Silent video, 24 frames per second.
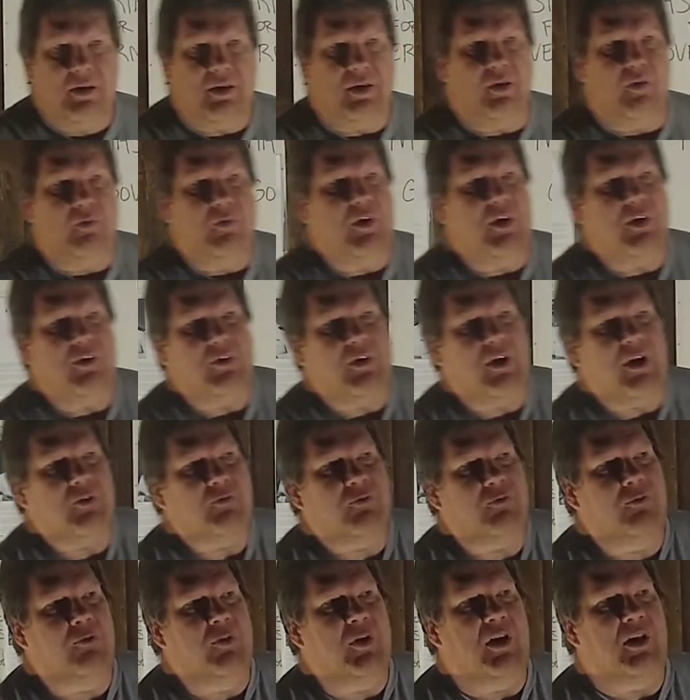we don't
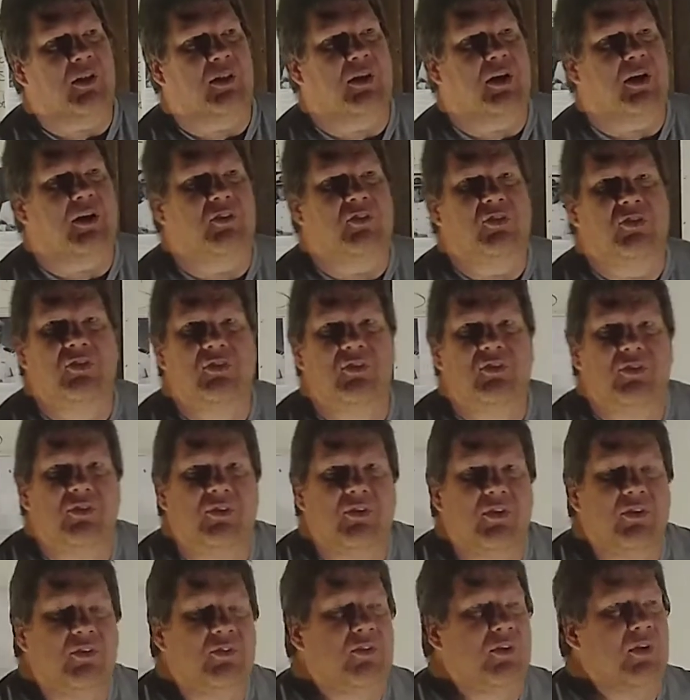have free elections
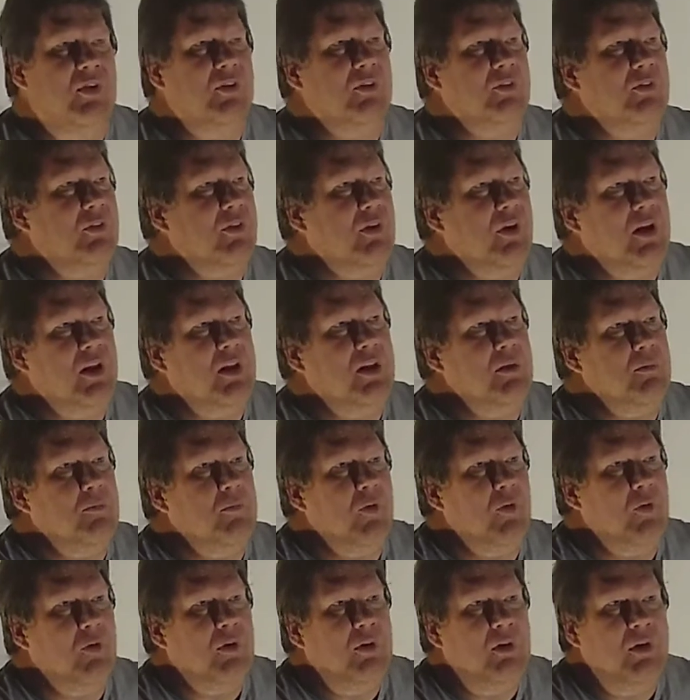in this country
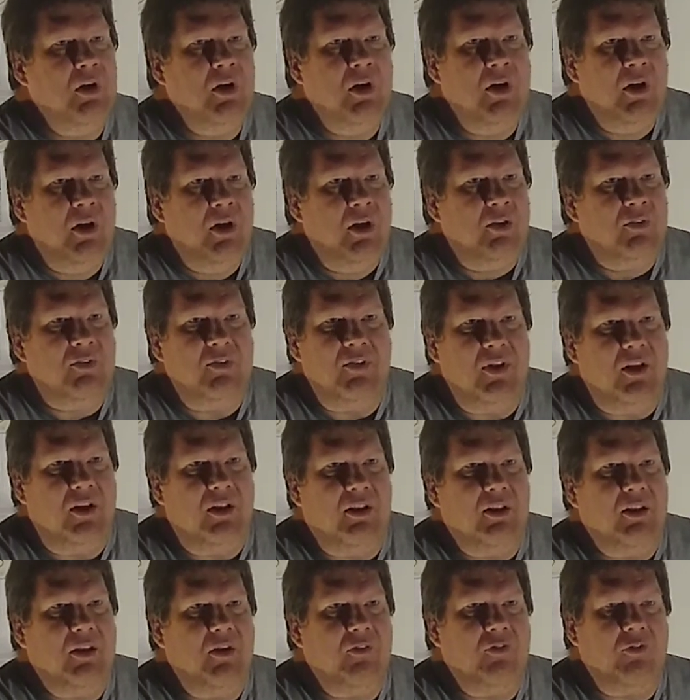anymore. It's not
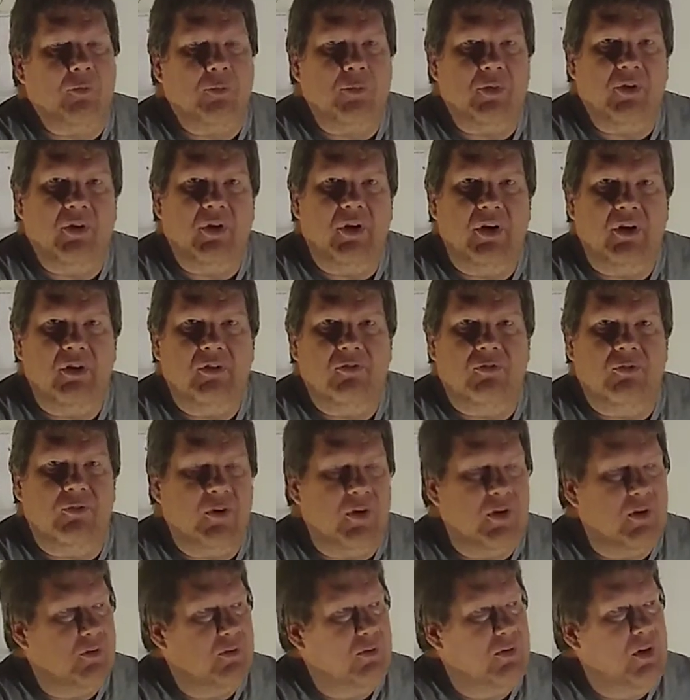a level playing
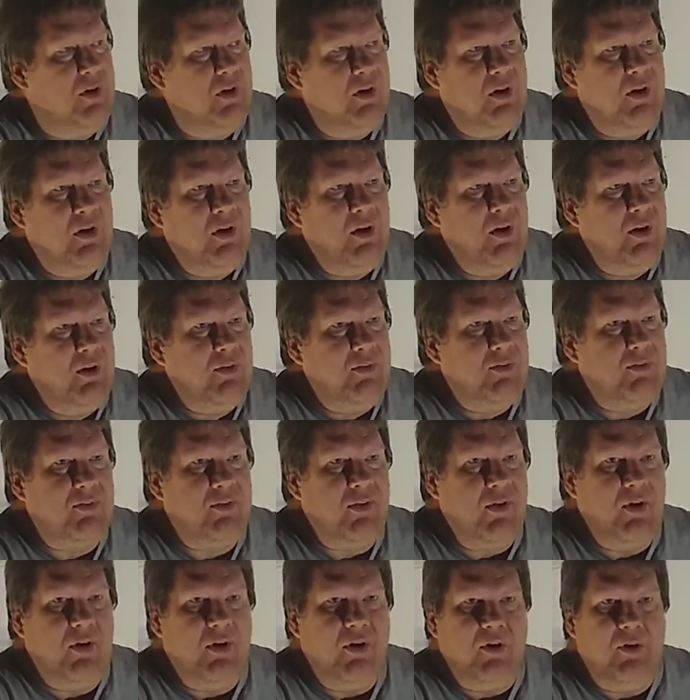field.
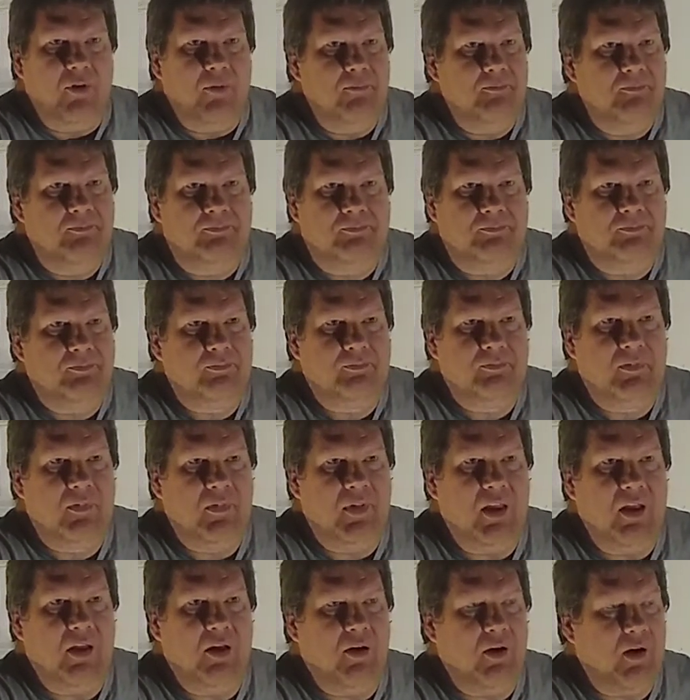So,
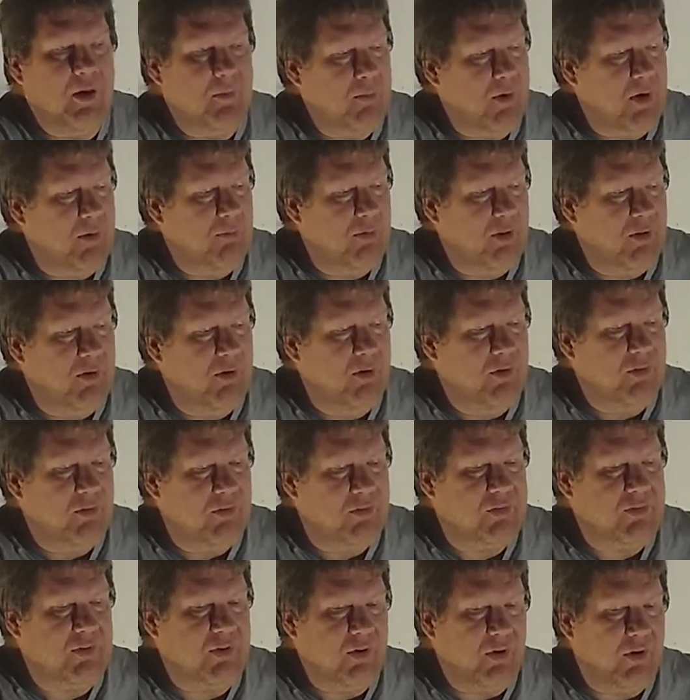I'm a little
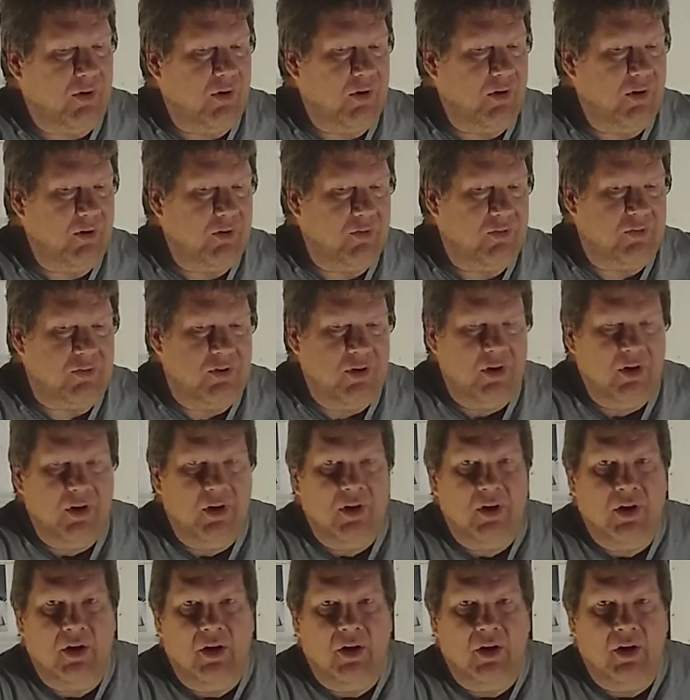discouraged.